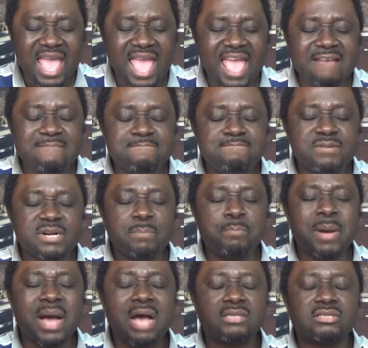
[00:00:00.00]
Every
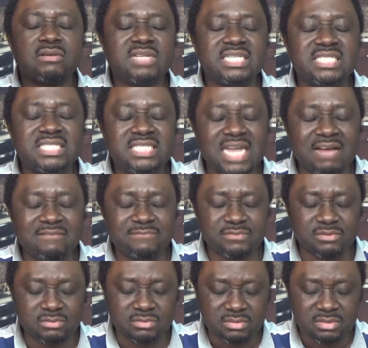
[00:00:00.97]
power of the
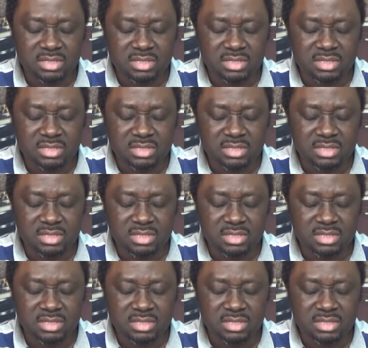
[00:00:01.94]
devil